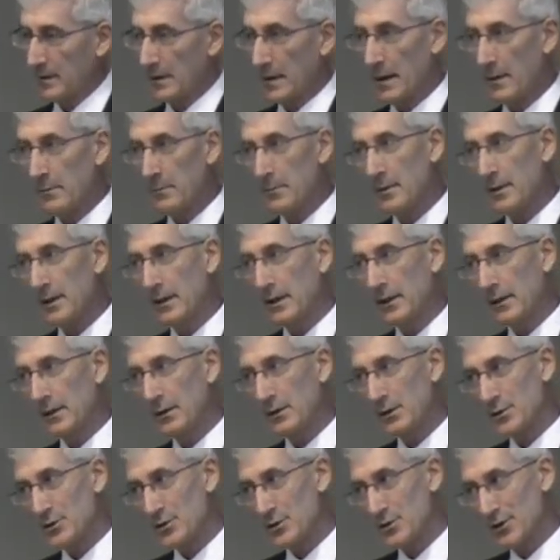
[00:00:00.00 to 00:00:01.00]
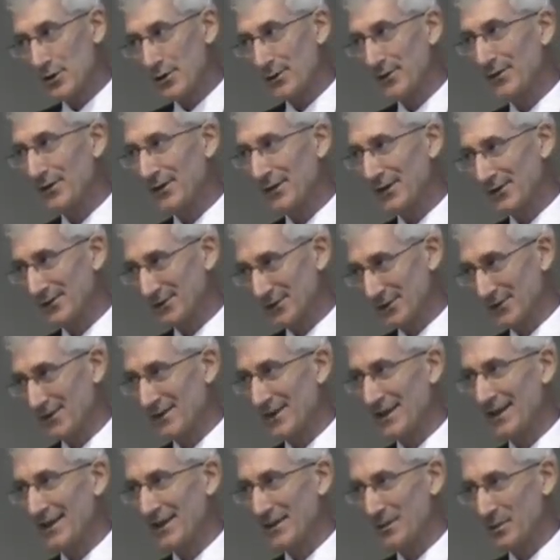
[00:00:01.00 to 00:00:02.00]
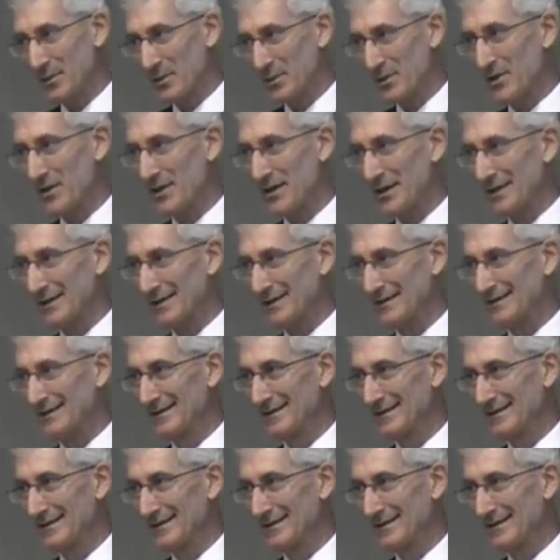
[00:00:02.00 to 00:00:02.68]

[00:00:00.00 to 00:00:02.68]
I'm being conservative with 90%.